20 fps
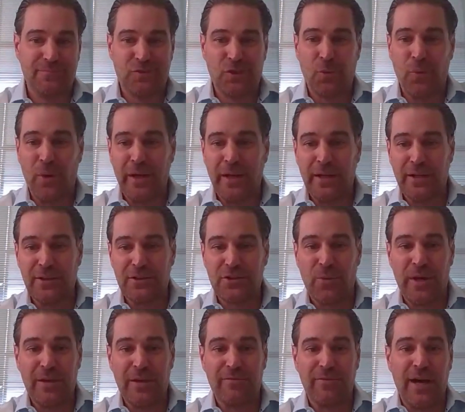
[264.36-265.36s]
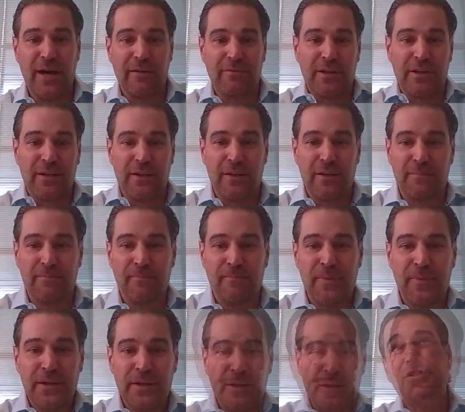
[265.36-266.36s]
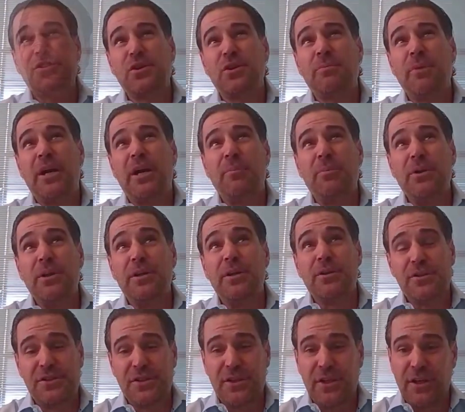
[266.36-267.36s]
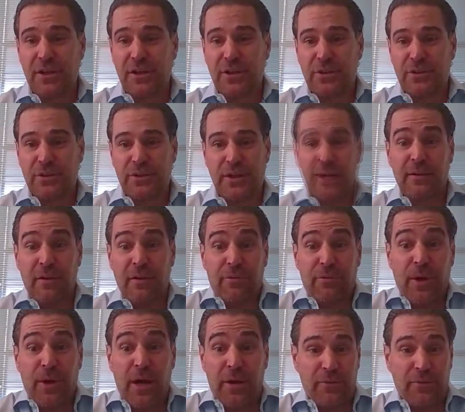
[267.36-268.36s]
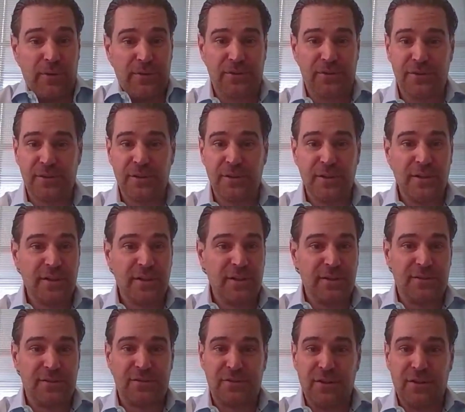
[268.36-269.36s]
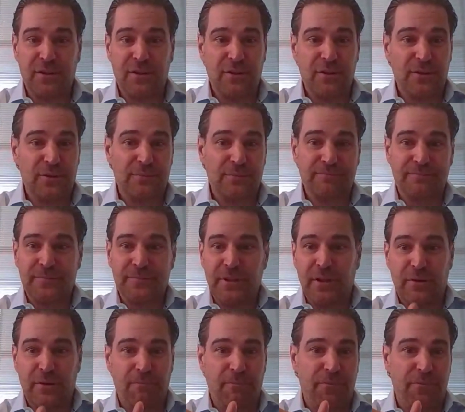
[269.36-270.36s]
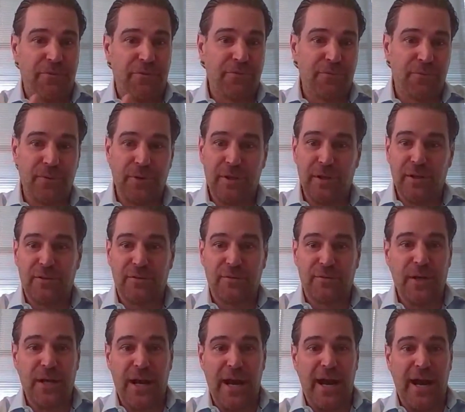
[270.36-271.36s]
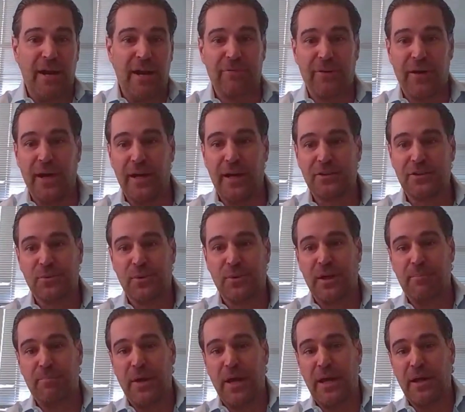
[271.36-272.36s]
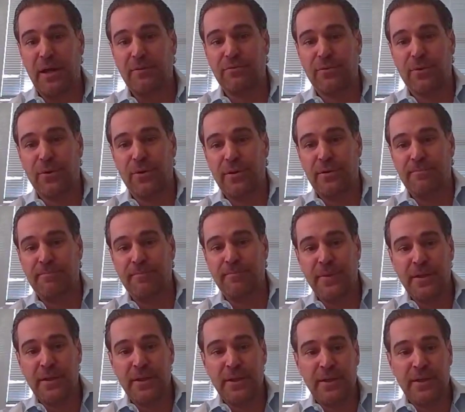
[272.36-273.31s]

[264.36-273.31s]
20 to 25 into them. I sold them a couple of years ago in the 300s. So, you know, three, three and a half X what I paid for them,